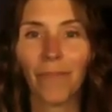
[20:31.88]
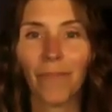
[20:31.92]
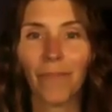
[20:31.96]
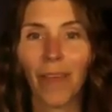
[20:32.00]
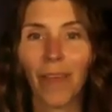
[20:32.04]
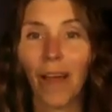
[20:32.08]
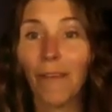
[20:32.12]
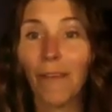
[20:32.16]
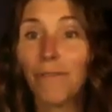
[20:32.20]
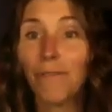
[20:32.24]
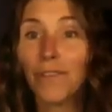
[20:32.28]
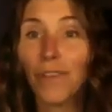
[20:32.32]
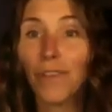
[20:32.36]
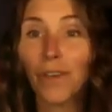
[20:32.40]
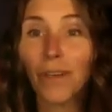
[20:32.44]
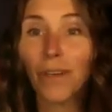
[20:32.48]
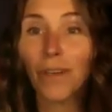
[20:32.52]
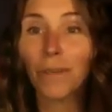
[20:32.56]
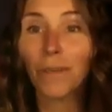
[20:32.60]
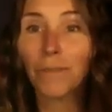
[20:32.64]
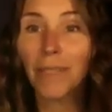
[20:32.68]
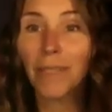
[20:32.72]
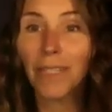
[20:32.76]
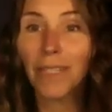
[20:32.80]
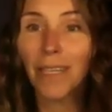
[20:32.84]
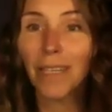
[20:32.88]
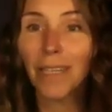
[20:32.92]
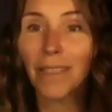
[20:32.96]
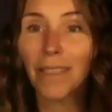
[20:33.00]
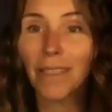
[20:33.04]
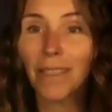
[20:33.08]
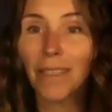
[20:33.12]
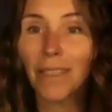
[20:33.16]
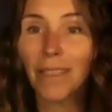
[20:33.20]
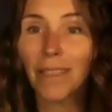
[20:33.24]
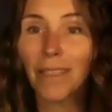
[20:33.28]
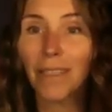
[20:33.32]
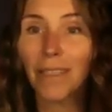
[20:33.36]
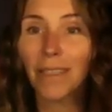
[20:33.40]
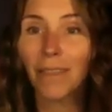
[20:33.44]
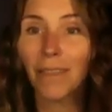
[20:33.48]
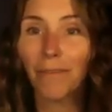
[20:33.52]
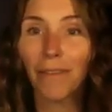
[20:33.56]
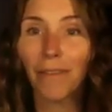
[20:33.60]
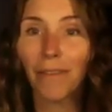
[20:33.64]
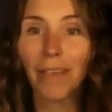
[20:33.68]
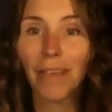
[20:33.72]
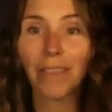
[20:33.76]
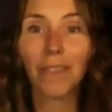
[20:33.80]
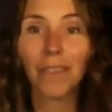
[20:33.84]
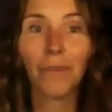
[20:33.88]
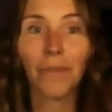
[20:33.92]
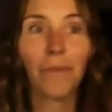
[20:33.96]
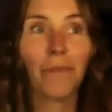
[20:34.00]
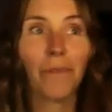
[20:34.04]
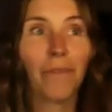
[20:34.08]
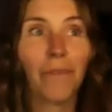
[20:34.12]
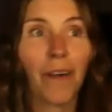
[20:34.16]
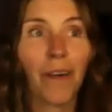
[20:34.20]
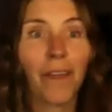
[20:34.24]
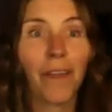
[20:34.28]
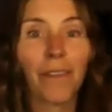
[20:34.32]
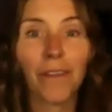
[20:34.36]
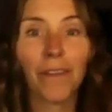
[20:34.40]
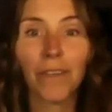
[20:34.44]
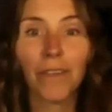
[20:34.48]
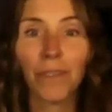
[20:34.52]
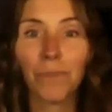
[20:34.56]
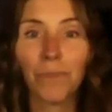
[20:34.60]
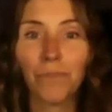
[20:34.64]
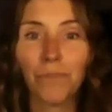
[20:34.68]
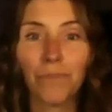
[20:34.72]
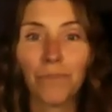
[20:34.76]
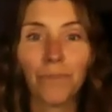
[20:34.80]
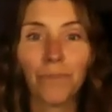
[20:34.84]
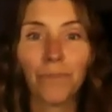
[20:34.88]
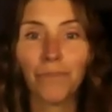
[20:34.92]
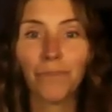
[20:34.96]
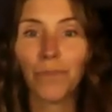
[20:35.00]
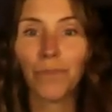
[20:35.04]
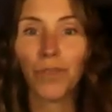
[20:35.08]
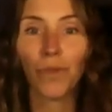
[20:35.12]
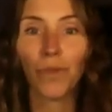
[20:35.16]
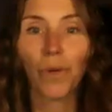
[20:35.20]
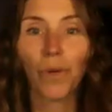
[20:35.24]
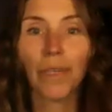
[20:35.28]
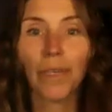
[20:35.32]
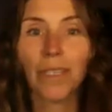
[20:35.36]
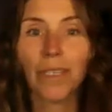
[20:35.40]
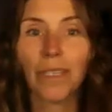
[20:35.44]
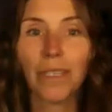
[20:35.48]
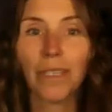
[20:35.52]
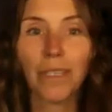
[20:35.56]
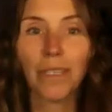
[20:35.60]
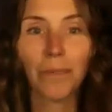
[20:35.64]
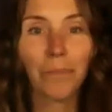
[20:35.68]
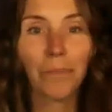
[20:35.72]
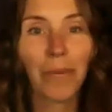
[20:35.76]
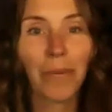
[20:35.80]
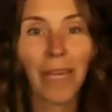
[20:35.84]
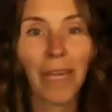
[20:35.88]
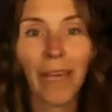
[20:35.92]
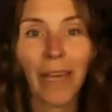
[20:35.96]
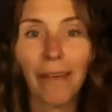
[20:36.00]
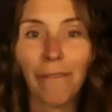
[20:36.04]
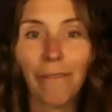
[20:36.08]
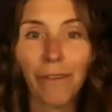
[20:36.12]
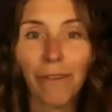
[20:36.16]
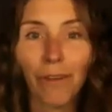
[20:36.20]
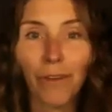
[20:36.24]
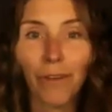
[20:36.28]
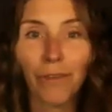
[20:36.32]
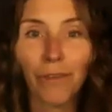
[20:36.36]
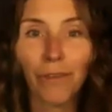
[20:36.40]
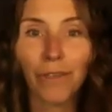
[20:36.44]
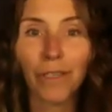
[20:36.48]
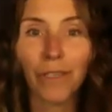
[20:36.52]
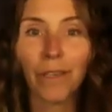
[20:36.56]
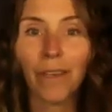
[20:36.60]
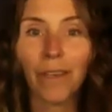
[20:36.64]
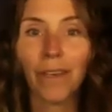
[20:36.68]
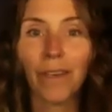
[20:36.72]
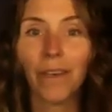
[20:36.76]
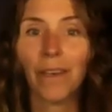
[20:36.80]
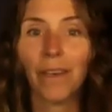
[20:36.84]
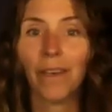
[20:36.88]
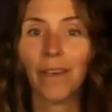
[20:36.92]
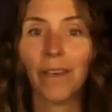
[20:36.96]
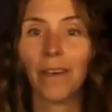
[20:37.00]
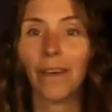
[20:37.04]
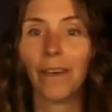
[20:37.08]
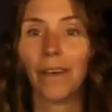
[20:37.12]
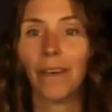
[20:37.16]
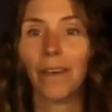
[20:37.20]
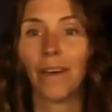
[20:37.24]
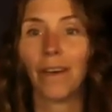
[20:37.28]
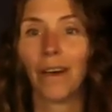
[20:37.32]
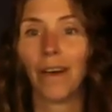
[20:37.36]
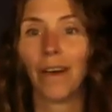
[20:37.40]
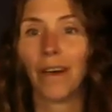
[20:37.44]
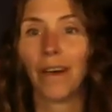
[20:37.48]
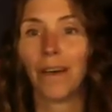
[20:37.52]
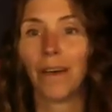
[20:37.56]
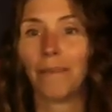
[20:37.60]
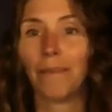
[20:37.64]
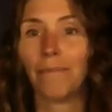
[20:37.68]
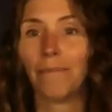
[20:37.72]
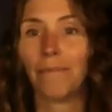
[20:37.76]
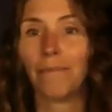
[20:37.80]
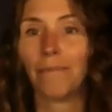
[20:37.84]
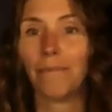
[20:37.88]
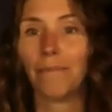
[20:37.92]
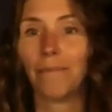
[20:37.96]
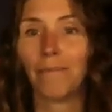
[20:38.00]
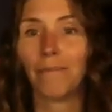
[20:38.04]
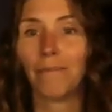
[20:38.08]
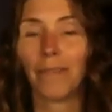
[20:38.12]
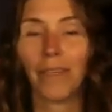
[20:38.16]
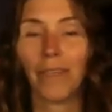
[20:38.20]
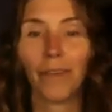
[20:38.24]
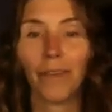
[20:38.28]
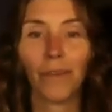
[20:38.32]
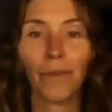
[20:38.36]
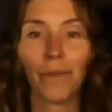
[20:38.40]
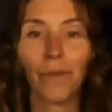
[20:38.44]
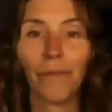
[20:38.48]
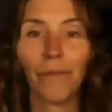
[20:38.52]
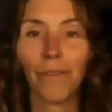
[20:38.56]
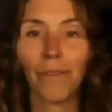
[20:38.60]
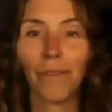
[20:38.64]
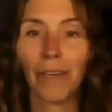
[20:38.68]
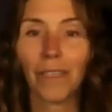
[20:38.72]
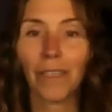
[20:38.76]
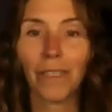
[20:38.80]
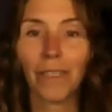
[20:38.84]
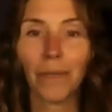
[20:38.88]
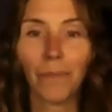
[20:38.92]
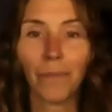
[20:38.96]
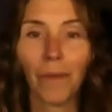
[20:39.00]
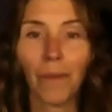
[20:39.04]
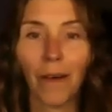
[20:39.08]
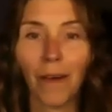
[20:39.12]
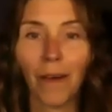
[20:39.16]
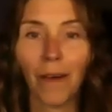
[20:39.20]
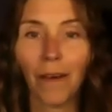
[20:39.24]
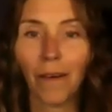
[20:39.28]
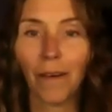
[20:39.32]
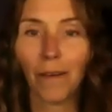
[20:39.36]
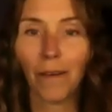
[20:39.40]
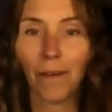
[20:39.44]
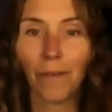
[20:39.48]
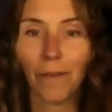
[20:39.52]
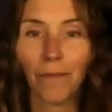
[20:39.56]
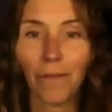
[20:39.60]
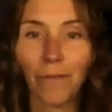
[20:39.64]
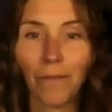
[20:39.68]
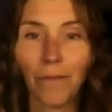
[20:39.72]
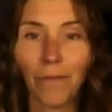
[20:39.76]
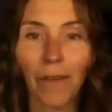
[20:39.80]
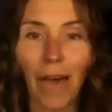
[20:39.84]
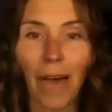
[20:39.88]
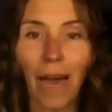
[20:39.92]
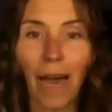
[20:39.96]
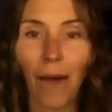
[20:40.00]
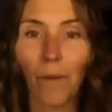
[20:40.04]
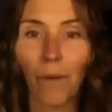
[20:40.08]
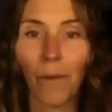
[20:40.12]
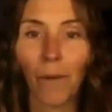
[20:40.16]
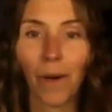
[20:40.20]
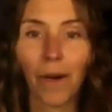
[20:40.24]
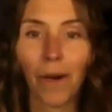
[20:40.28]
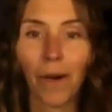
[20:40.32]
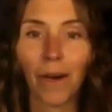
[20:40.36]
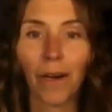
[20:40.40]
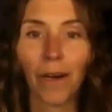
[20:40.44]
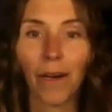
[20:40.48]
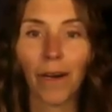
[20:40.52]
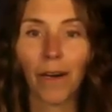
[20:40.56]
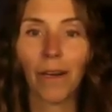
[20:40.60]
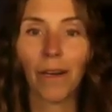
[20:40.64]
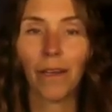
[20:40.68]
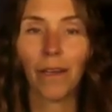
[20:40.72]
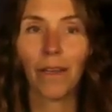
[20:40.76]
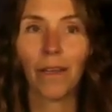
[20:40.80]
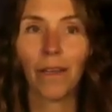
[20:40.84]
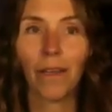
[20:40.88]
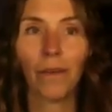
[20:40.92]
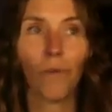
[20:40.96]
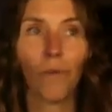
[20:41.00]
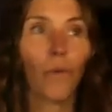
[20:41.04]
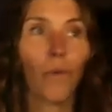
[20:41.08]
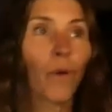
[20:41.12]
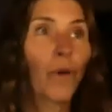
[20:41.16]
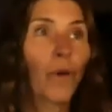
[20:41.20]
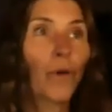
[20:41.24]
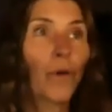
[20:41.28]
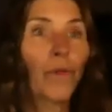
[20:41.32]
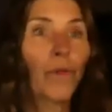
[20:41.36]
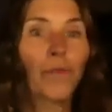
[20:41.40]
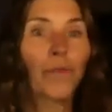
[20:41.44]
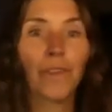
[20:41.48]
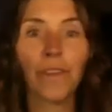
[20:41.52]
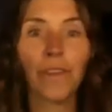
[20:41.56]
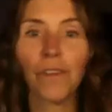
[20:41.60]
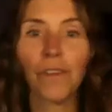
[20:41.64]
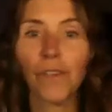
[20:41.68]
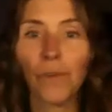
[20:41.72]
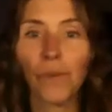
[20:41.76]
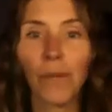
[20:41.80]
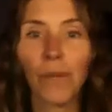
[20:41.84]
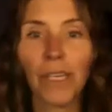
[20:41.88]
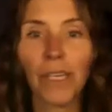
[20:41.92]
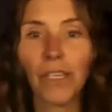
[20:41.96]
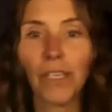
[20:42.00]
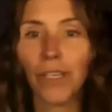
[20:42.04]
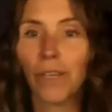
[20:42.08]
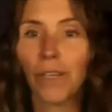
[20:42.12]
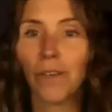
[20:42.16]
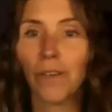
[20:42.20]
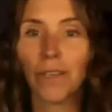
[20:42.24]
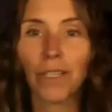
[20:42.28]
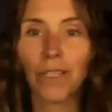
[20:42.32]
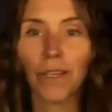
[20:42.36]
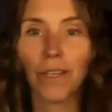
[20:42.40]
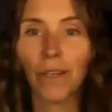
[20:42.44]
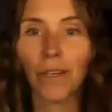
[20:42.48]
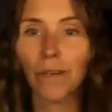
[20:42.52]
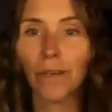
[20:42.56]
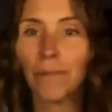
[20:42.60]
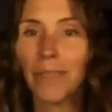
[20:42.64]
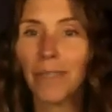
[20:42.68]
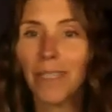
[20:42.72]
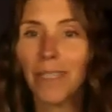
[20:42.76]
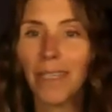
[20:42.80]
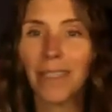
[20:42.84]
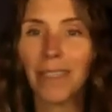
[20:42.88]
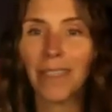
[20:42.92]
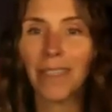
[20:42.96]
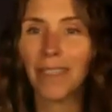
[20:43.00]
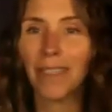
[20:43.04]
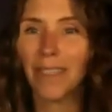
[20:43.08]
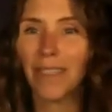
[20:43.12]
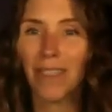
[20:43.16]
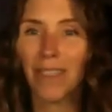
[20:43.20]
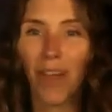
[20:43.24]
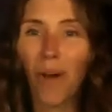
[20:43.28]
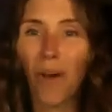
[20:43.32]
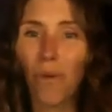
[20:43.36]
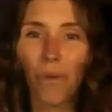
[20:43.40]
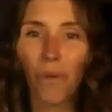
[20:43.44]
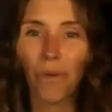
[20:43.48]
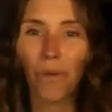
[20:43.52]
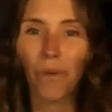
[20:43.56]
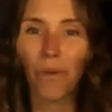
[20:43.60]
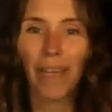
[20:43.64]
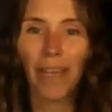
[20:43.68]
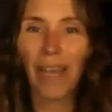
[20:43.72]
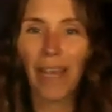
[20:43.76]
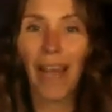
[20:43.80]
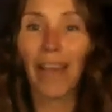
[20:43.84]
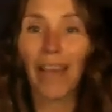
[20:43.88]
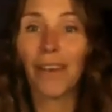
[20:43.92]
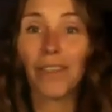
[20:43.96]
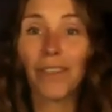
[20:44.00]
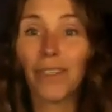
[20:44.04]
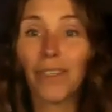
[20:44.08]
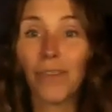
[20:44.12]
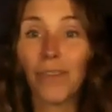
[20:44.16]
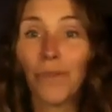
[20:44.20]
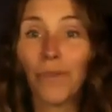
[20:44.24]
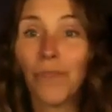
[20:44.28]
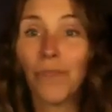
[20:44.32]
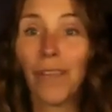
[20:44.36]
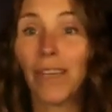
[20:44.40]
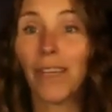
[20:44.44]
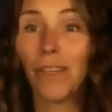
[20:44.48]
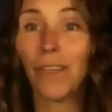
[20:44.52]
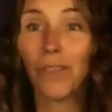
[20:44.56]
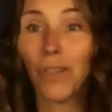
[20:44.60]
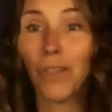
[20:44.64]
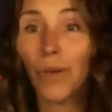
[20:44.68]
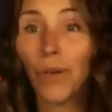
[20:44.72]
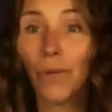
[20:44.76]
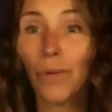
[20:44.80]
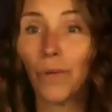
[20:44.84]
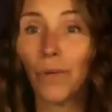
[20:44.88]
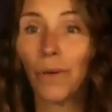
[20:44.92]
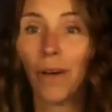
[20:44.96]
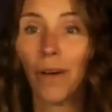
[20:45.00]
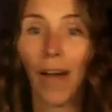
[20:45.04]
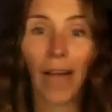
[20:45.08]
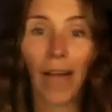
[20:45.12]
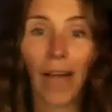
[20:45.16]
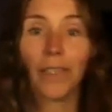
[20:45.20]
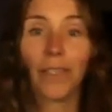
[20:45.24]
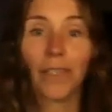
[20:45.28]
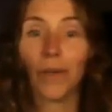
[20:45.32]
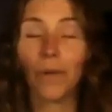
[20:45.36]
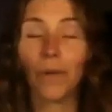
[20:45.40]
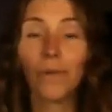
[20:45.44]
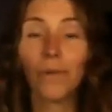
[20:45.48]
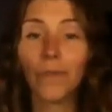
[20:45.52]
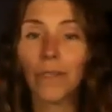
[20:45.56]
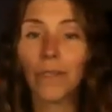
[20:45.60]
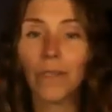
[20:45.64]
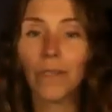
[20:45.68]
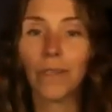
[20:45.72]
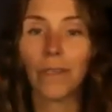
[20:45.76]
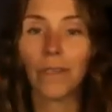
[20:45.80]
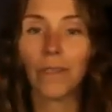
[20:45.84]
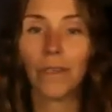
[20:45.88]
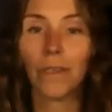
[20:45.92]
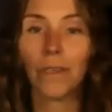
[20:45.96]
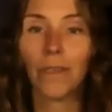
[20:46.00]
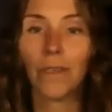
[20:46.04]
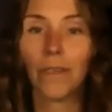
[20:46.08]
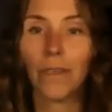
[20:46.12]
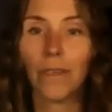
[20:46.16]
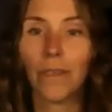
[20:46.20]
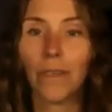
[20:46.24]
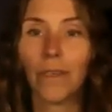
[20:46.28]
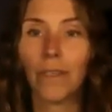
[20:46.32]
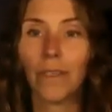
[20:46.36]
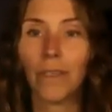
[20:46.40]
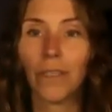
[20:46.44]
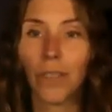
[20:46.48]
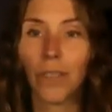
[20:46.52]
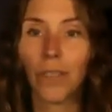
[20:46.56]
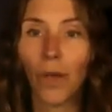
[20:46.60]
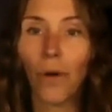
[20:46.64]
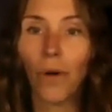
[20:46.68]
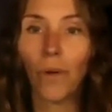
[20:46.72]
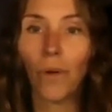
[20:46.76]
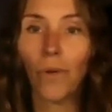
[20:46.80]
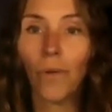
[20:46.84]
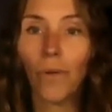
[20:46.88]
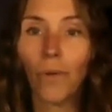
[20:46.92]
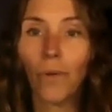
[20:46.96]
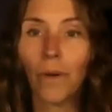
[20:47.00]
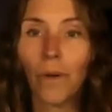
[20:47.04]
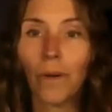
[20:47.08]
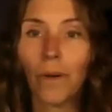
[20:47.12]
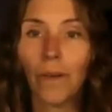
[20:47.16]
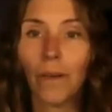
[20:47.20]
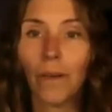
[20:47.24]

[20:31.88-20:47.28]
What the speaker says: of circumstances, the victim of others' choices and behaviors, the victim of our world situation or circumstances? No, like I just don't think you do. I don't. So